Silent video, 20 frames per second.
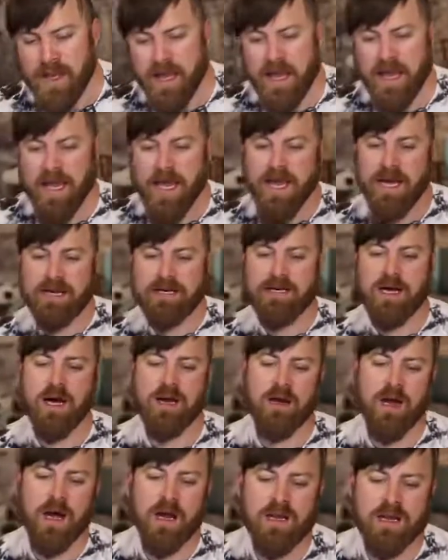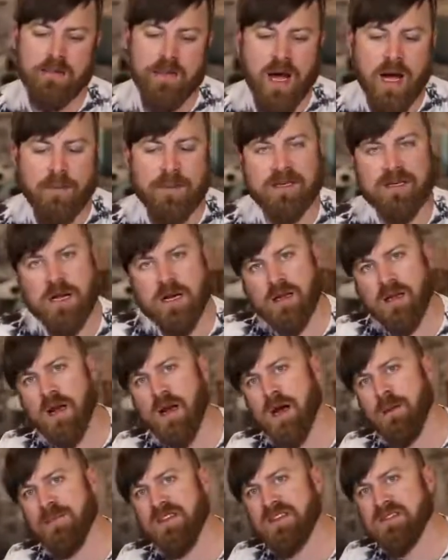And on
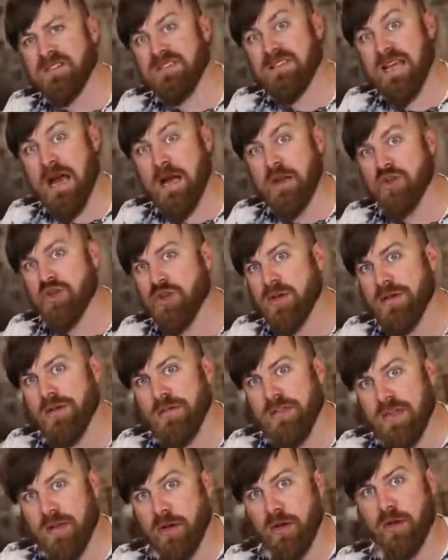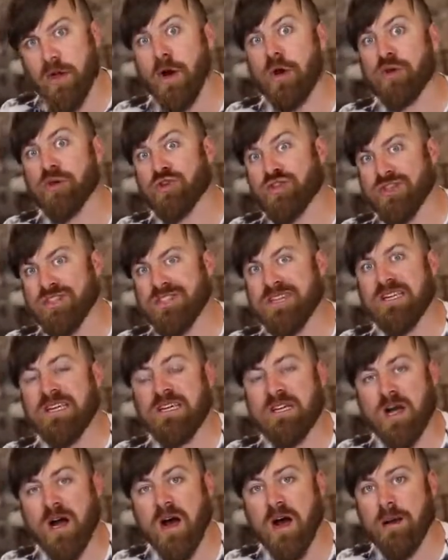Alibaba.com, this is actually the largest
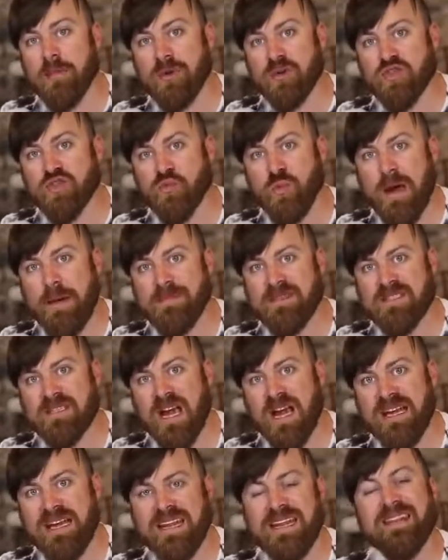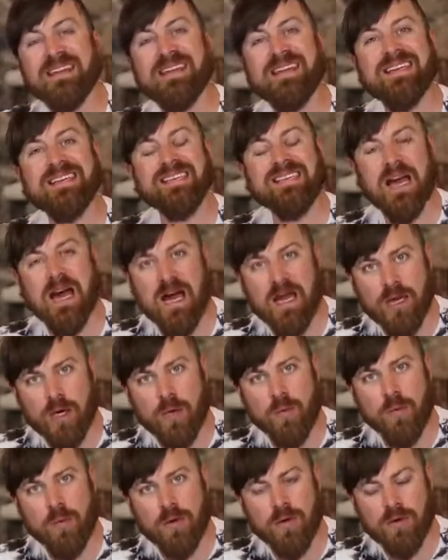e-commerce website in the entire
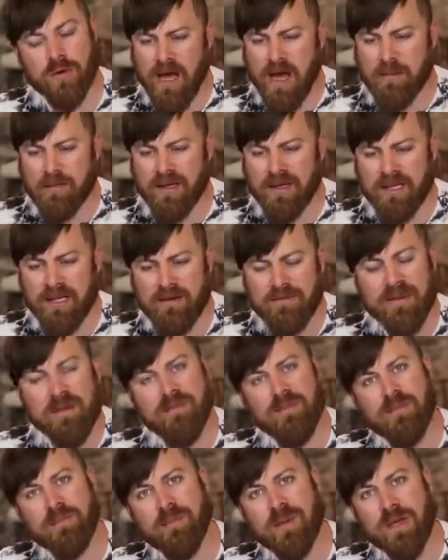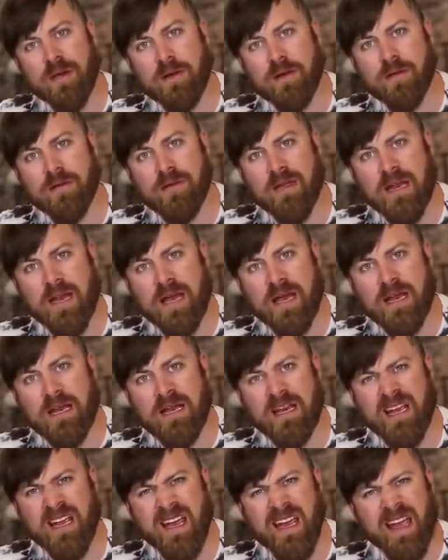world. I believe even bigger
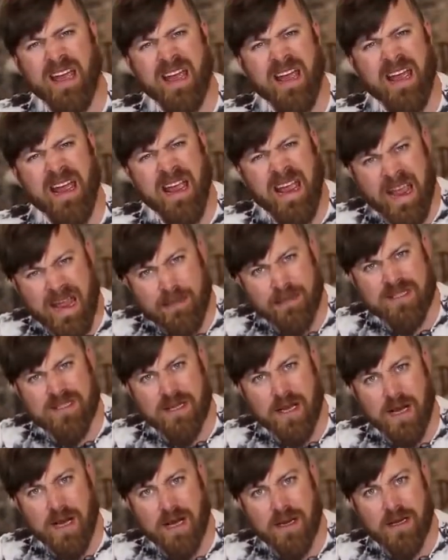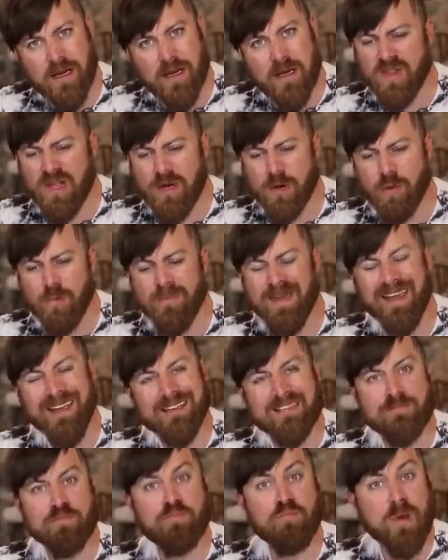than Amazon. They don't make
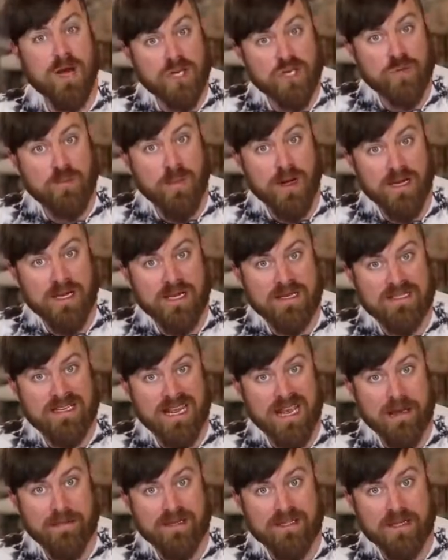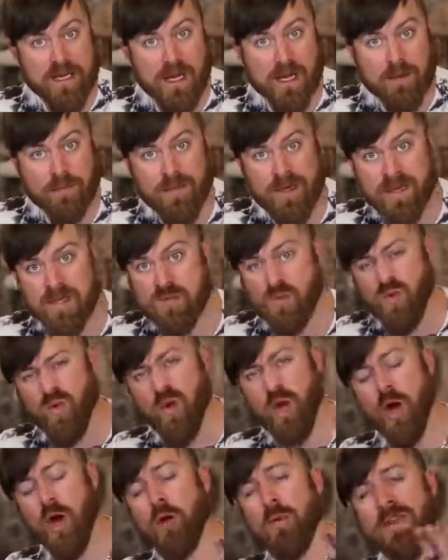as much money as Amazon, because we'll
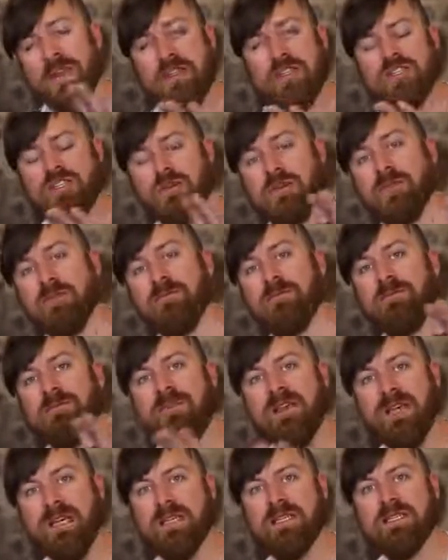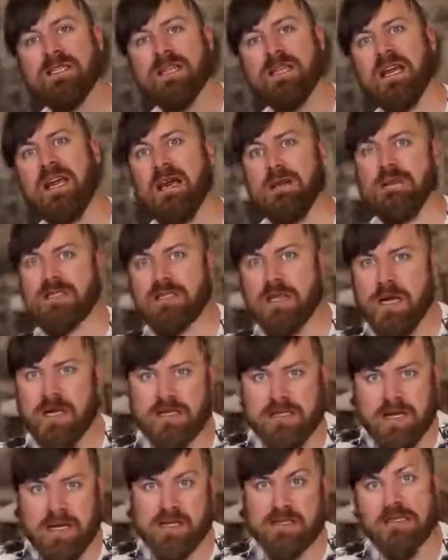go into the fees that Amazon
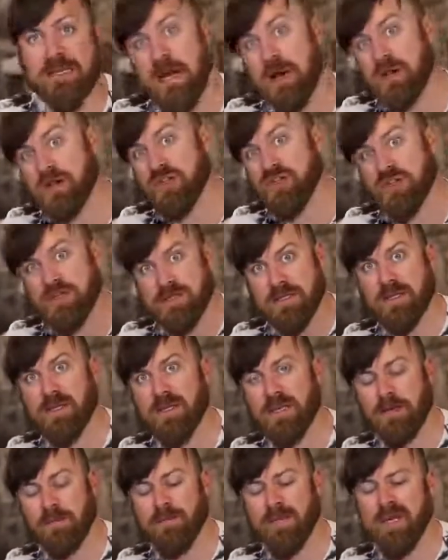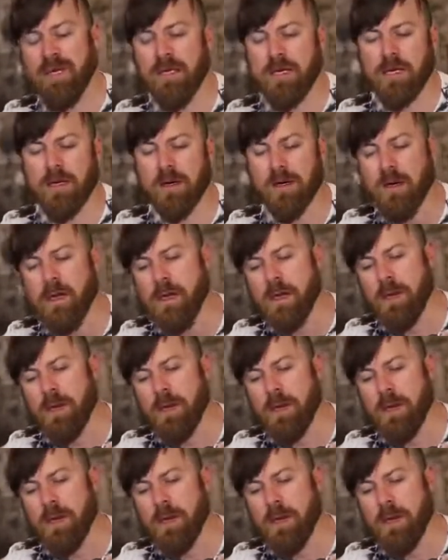takes out in just a little bit here.